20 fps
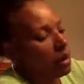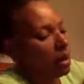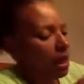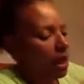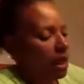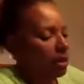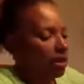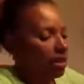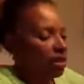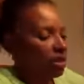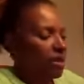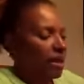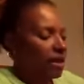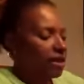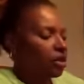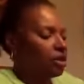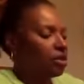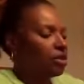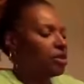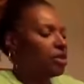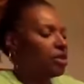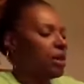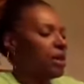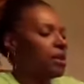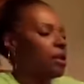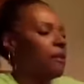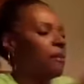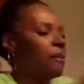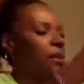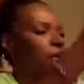And just make sure you do that
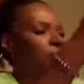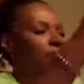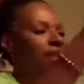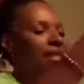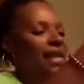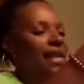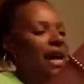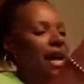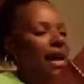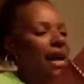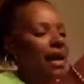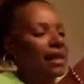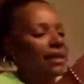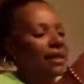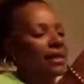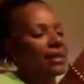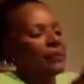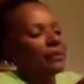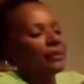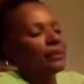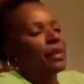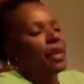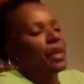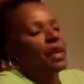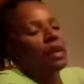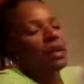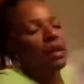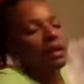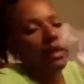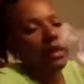on both sides.
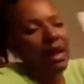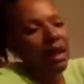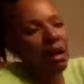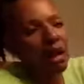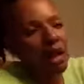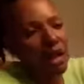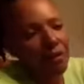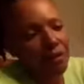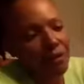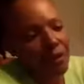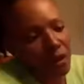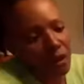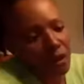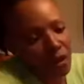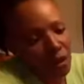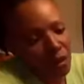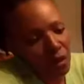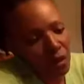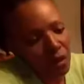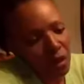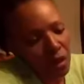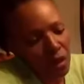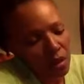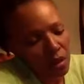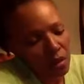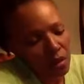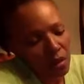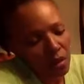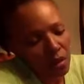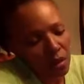Now, if you
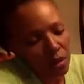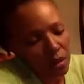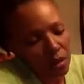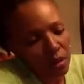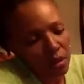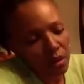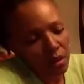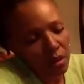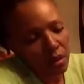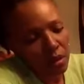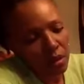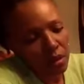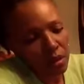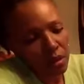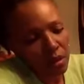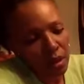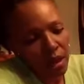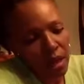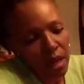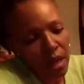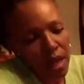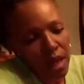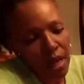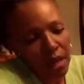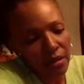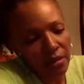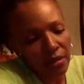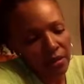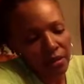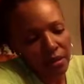cut,
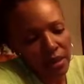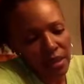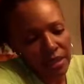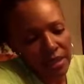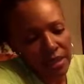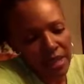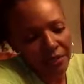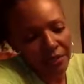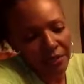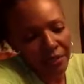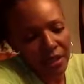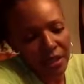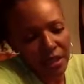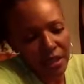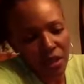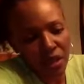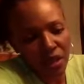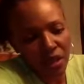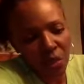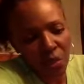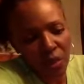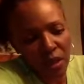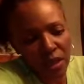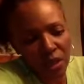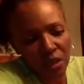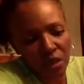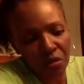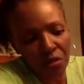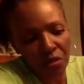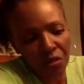let's say for instance, you went
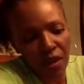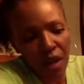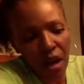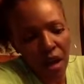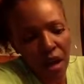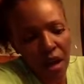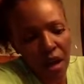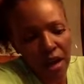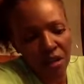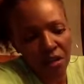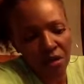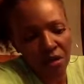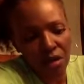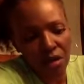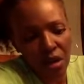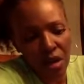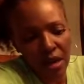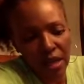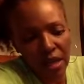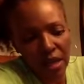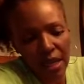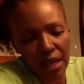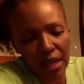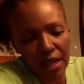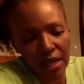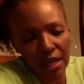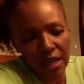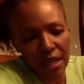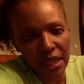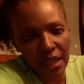too far and you started
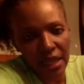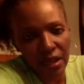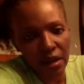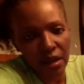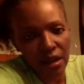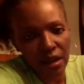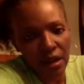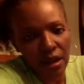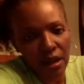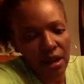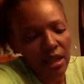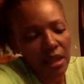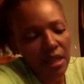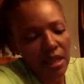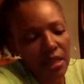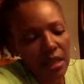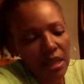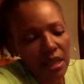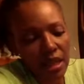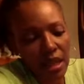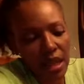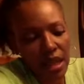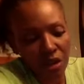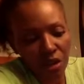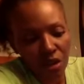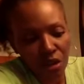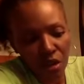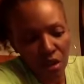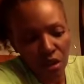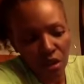cutting here, then
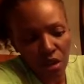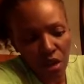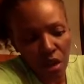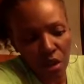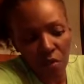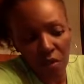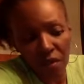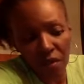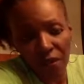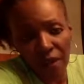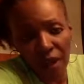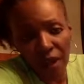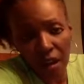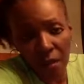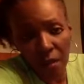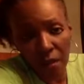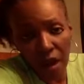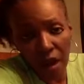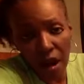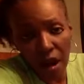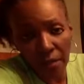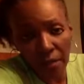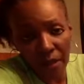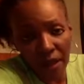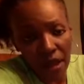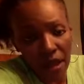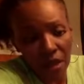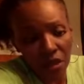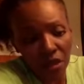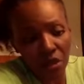yes, your shirt would fall apart
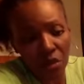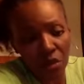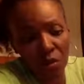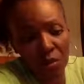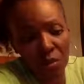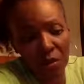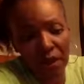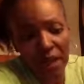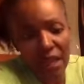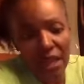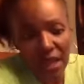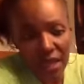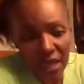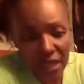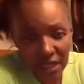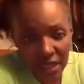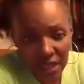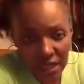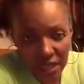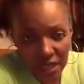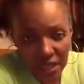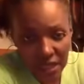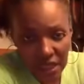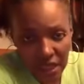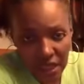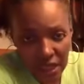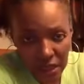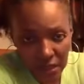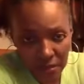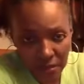because you would be cutting these
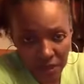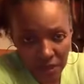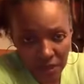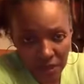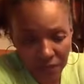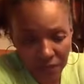seams.